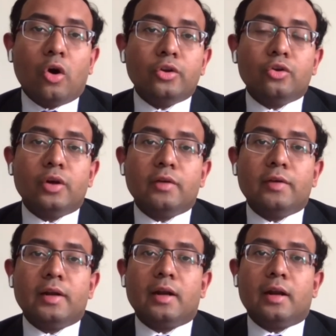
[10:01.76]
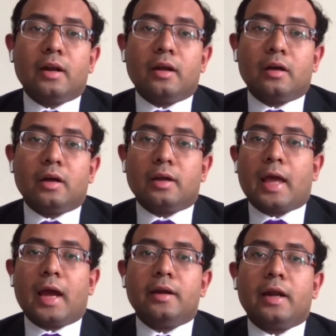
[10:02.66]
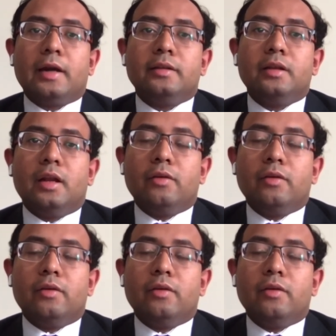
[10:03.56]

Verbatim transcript: or you could even act at